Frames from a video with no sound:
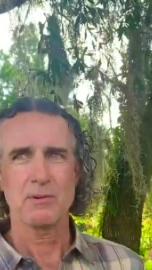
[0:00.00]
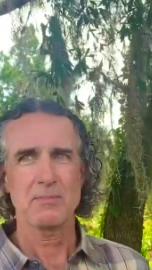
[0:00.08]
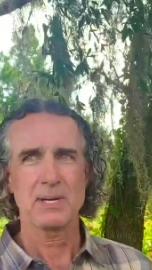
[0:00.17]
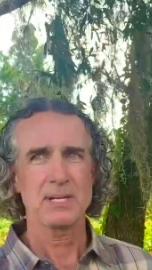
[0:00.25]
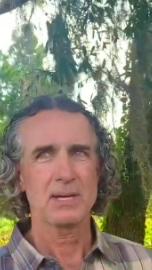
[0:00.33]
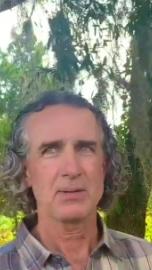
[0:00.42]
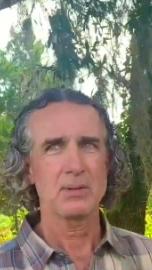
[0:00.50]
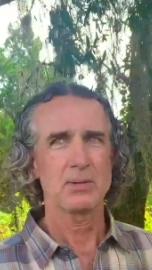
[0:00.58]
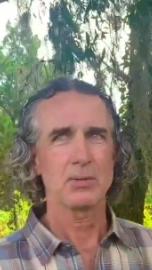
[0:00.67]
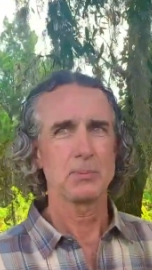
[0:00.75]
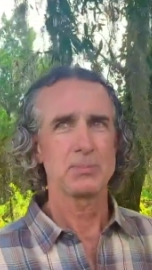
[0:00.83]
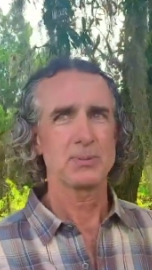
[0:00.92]
many other
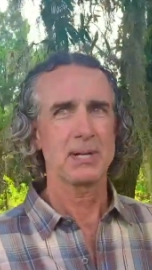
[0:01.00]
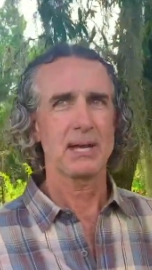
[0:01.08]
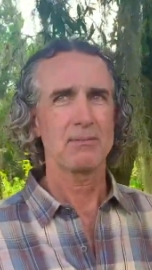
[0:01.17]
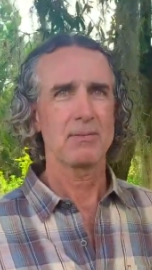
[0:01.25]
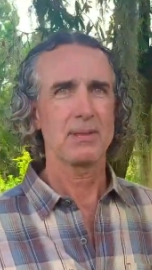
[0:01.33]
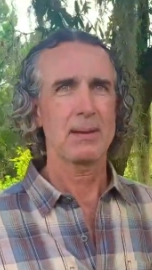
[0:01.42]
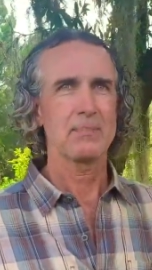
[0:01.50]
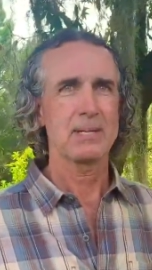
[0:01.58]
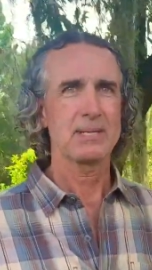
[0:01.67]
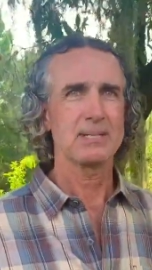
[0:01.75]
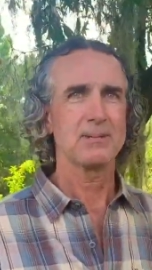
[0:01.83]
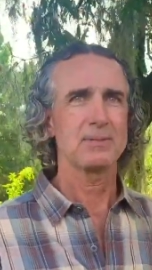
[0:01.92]
groups that have that
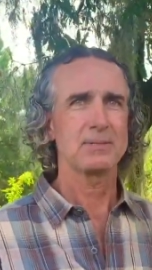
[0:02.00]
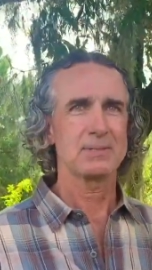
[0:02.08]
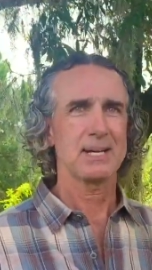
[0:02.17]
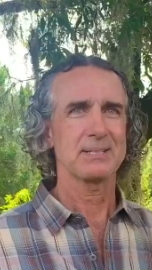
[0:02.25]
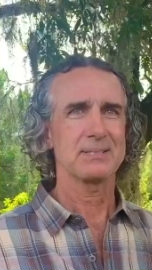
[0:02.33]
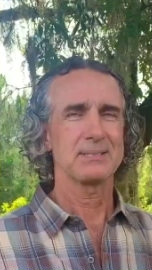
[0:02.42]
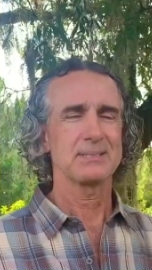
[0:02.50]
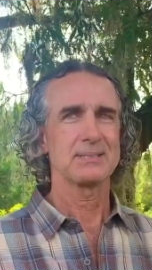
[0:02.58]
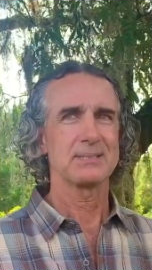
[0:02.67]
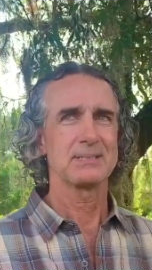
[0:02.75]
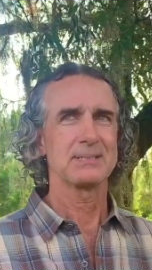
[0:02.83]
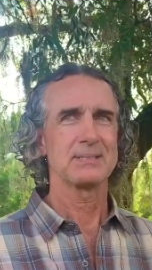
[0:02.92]
many different sexes.